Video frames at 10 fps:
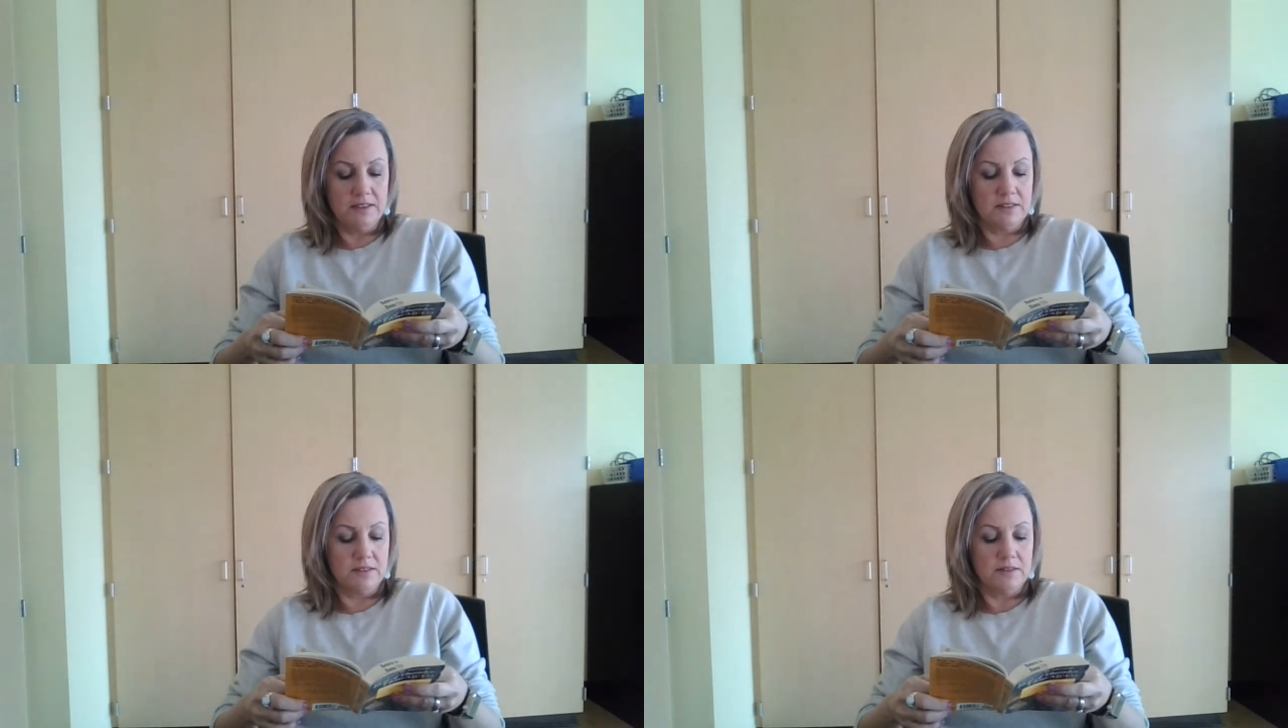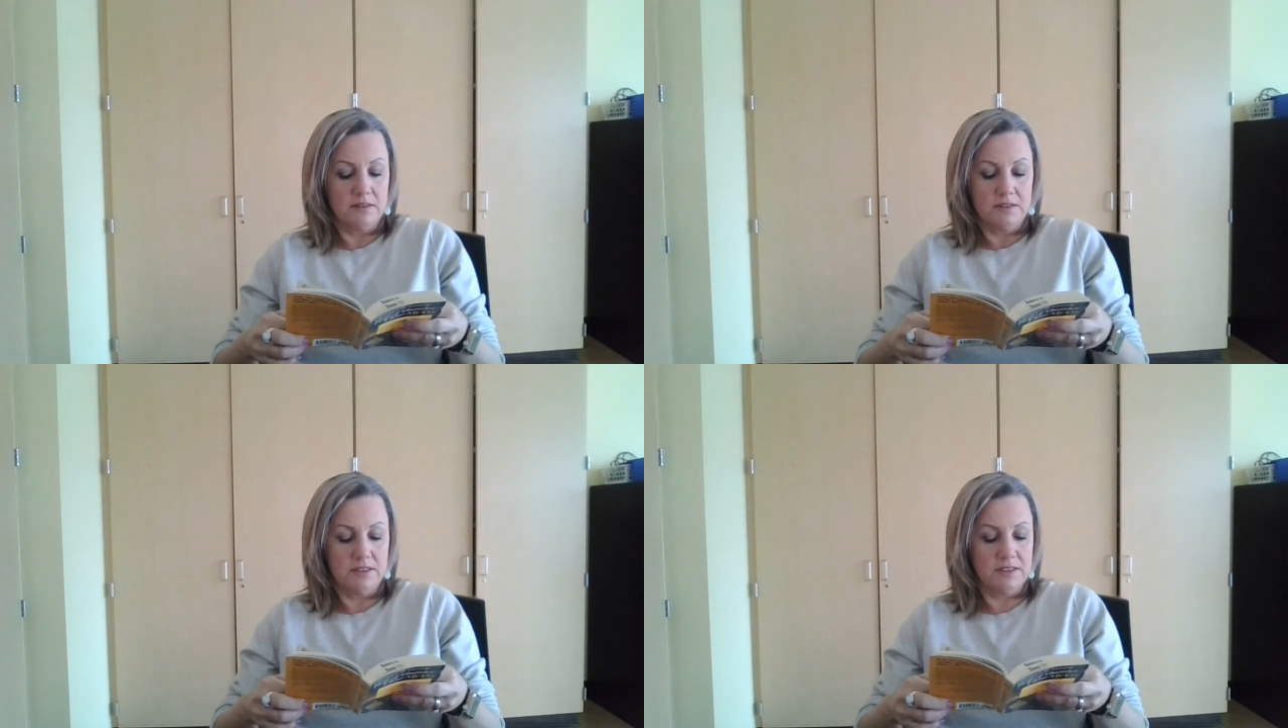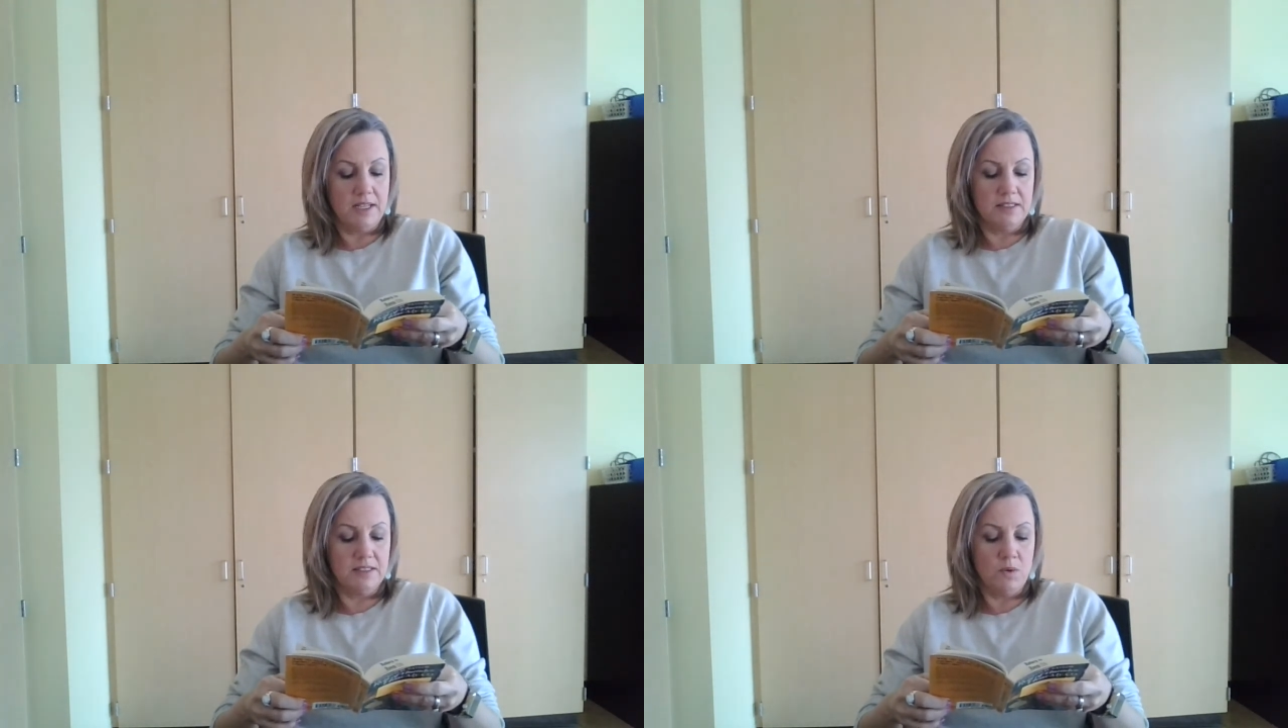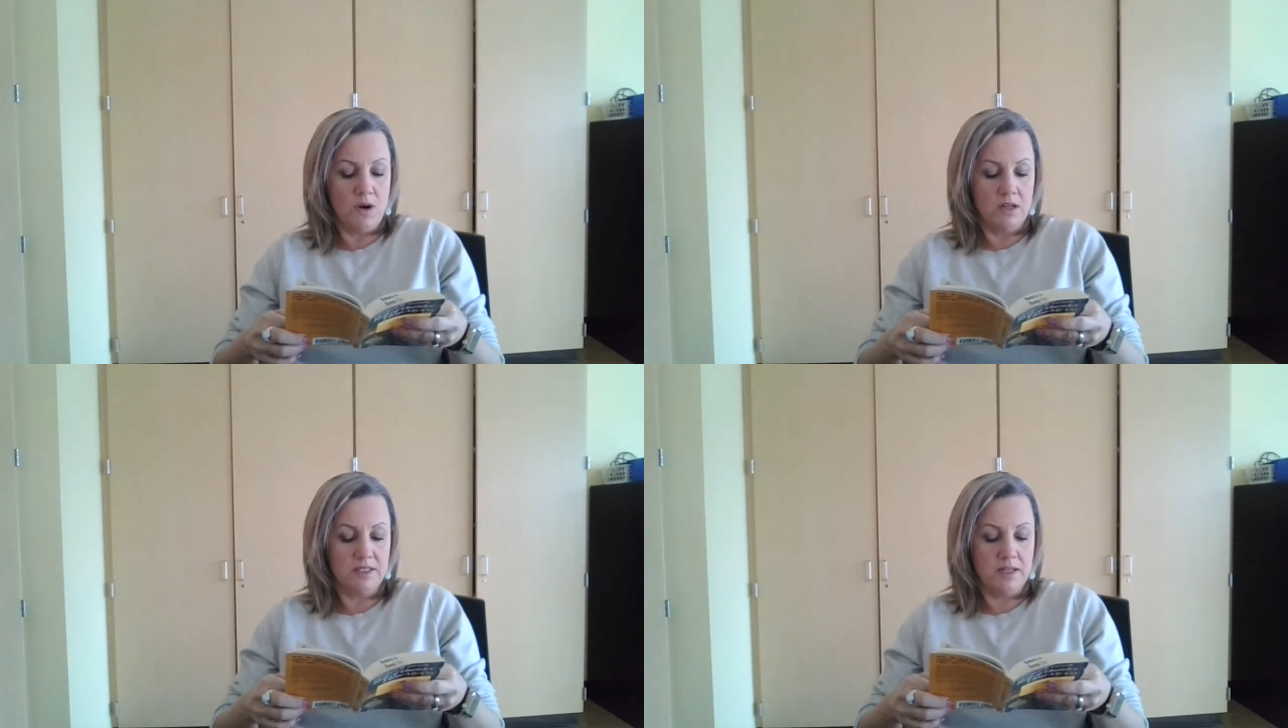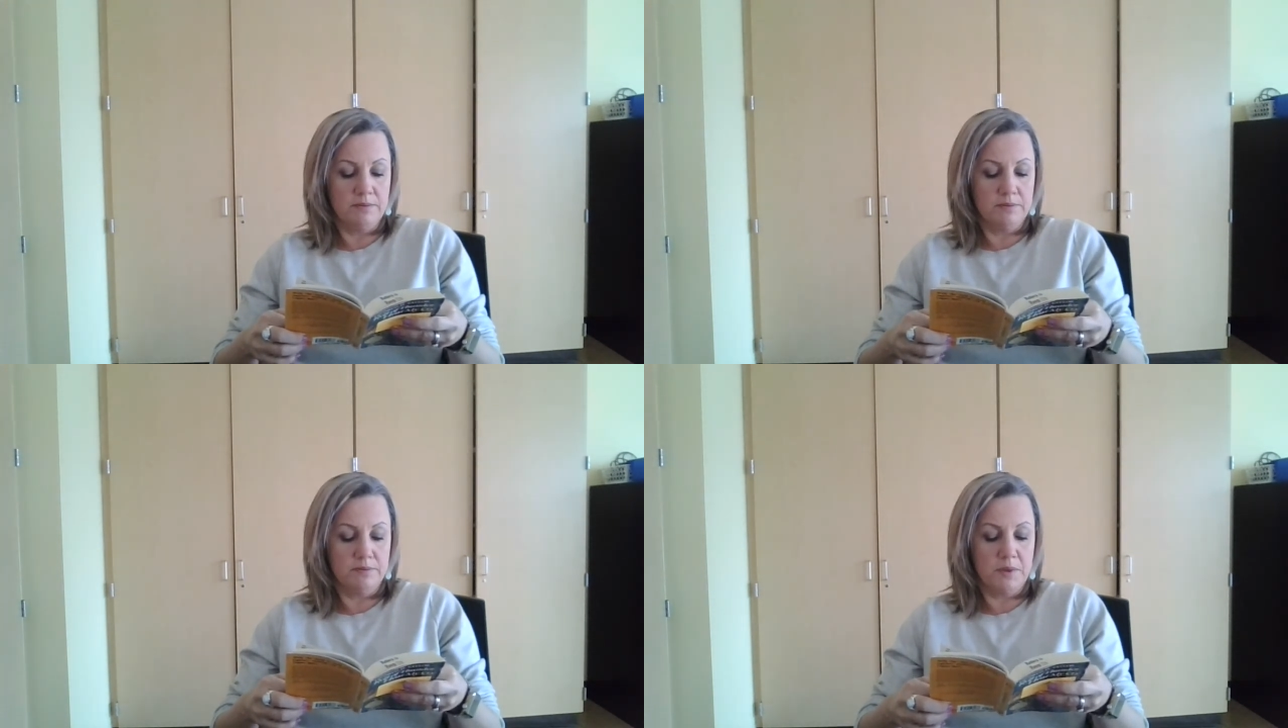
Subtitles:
as Stacy walked up.